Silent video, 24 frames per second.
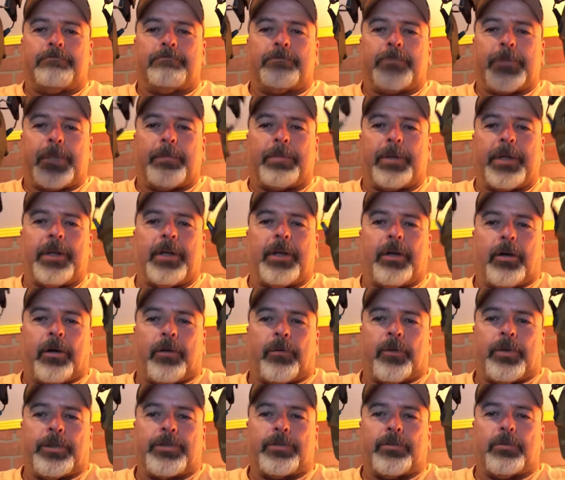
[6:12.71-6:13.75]
Depending on
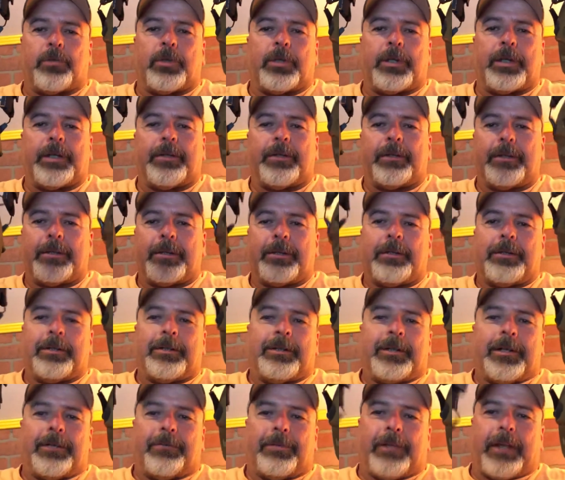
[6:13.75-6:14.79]
what you want,
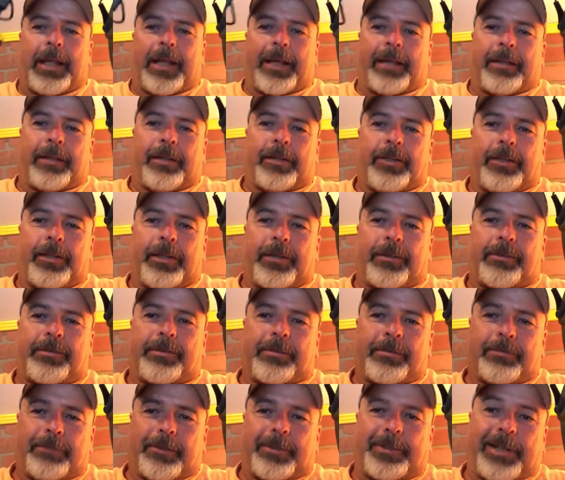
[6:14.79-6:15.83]
if you like the looks,
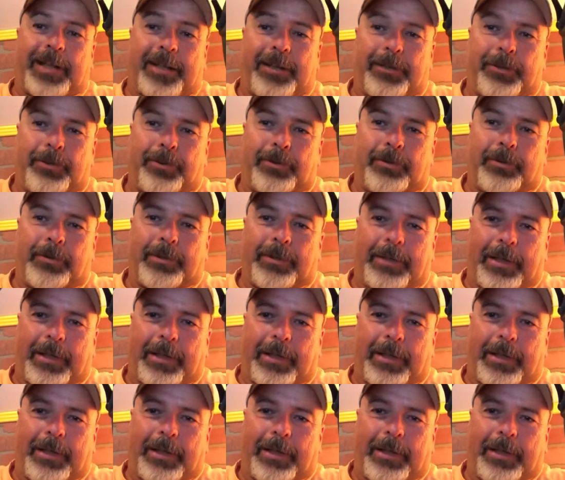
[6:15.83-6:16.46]
which I do,